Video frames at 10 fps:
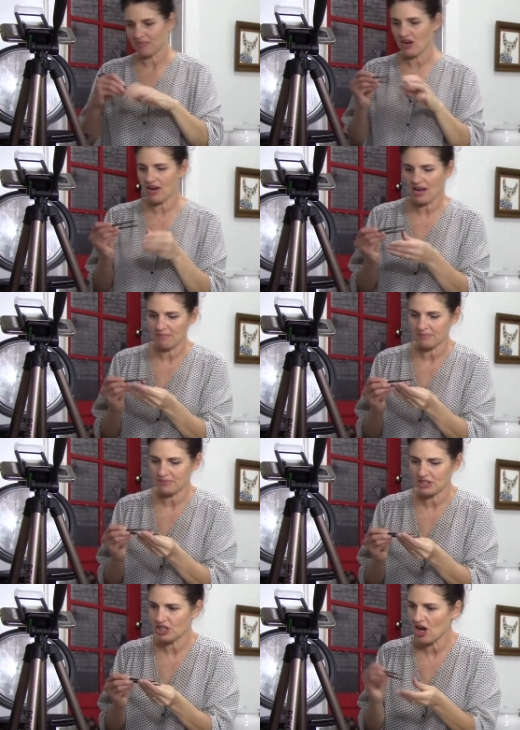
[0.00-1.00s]
Okay,
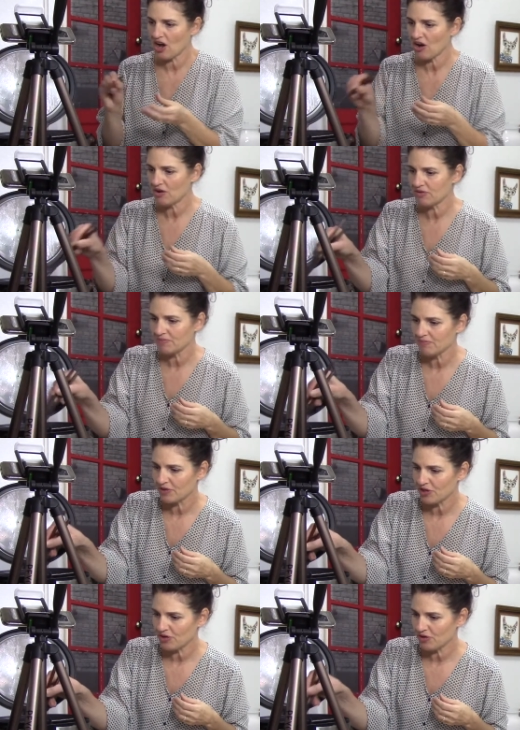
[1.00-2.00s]
so
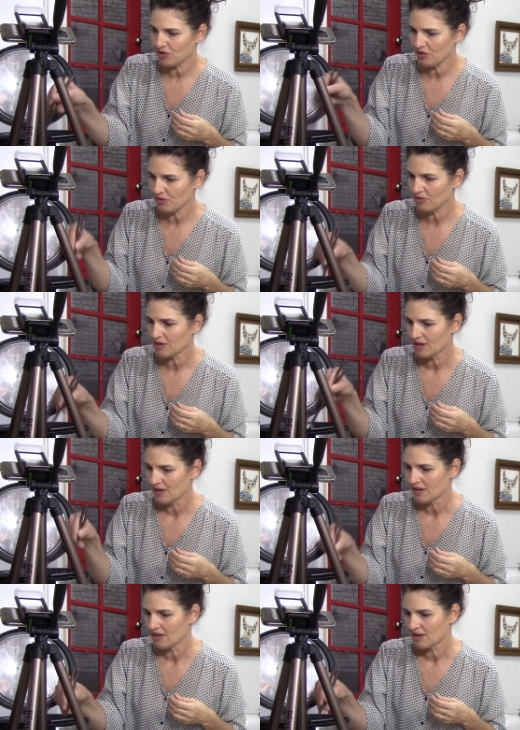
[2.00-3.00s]
you
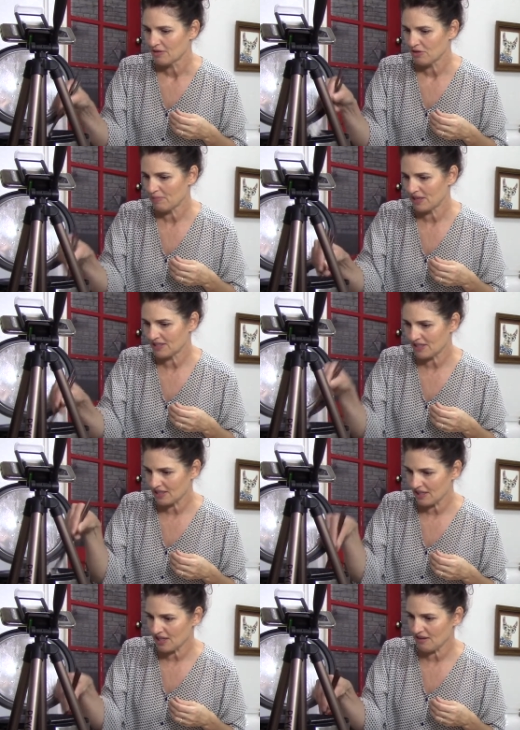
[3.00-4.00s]

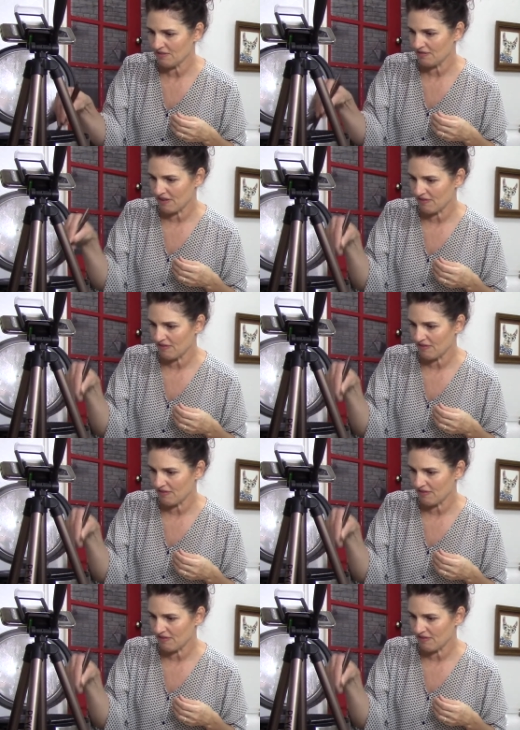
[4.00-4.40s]
basically fluff it